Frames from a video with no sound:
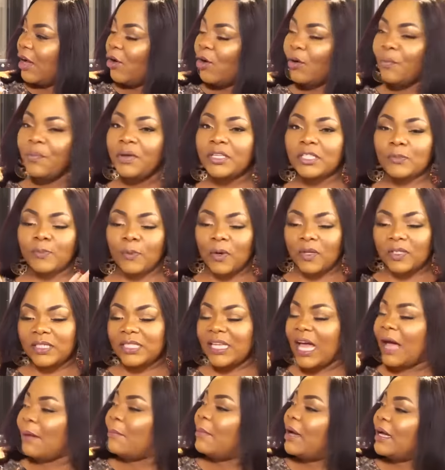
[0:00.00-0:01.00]
Obi
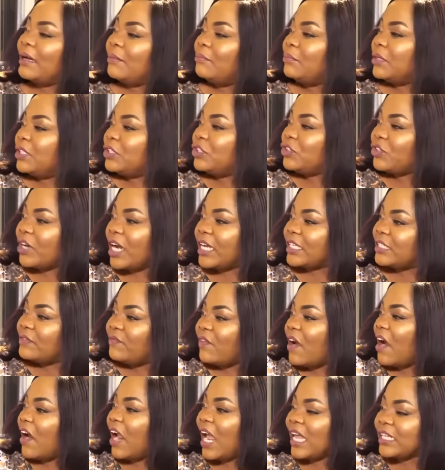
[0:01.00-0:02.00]
sponsor my dress,
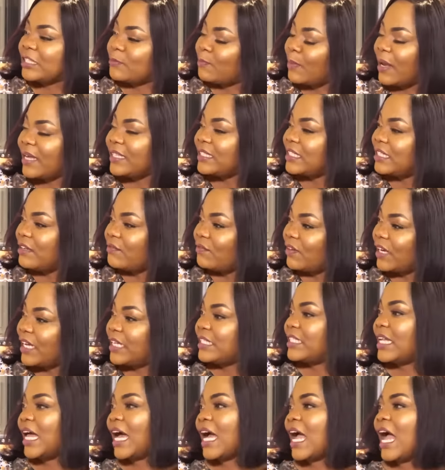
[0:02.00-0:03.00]
very expensive
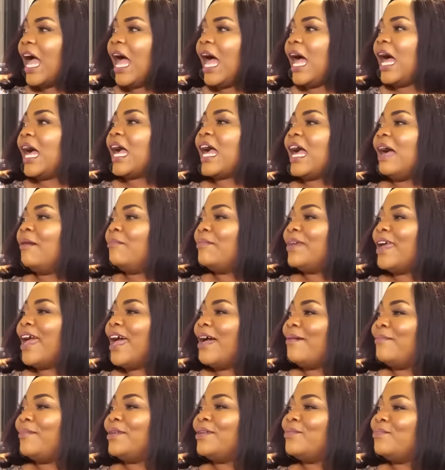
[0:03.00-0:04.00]
lace, and
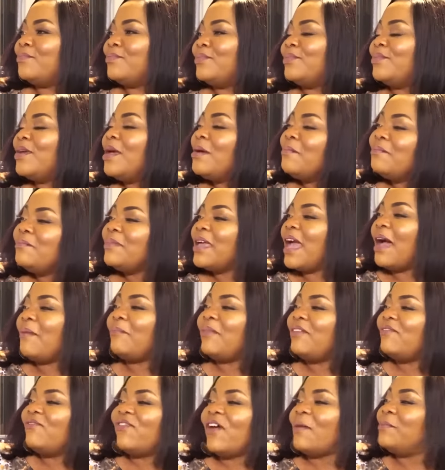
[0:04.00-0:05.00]
me
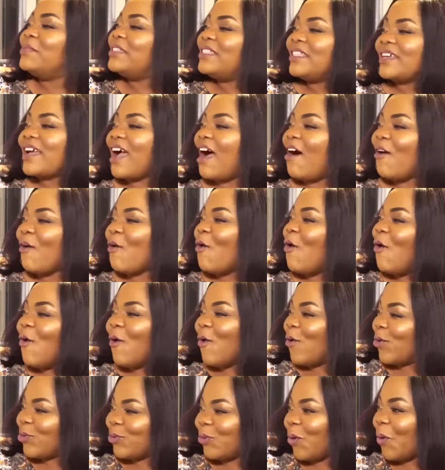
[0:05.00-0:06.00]
for music and
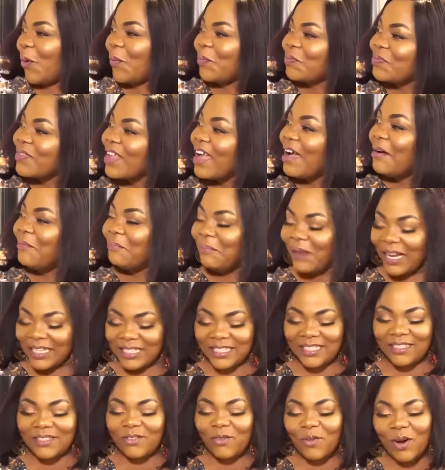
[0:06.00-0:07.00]
concoto.
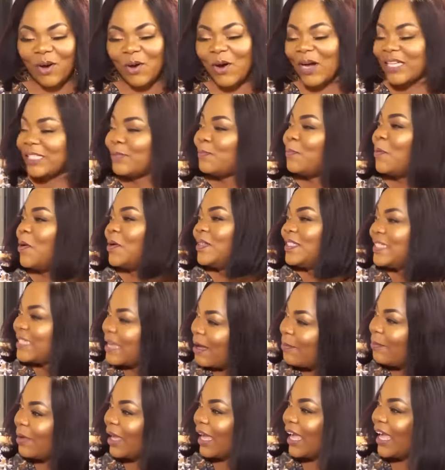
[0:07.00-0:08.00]
But I
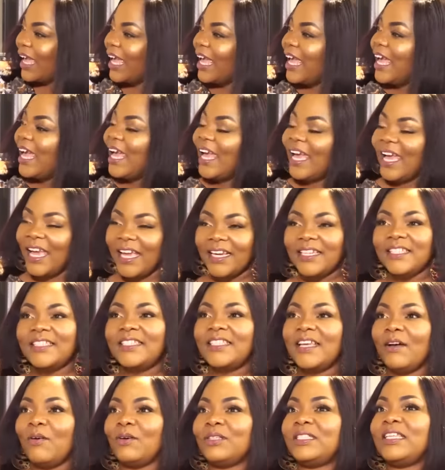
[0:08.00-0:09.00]
sponsor me, and
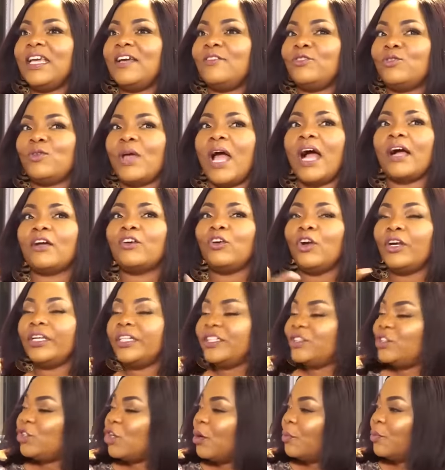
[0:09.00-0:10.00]
I was here to
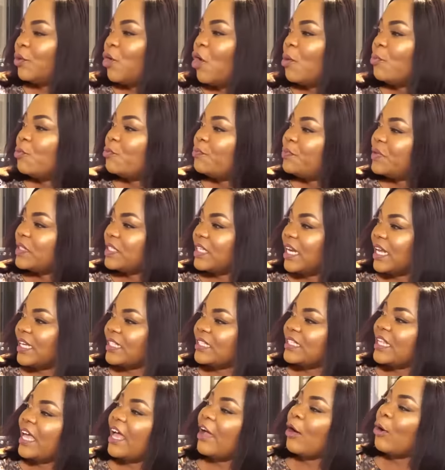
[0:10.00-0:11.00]
acknowledge your normal
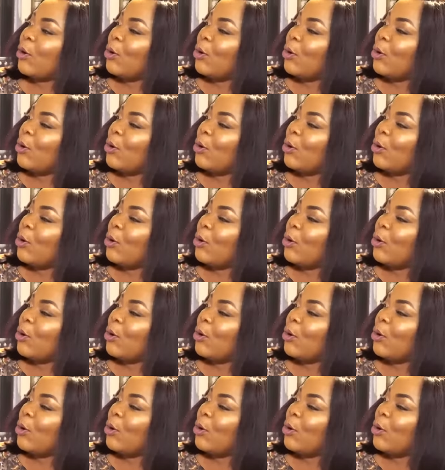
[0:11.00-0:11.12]
business.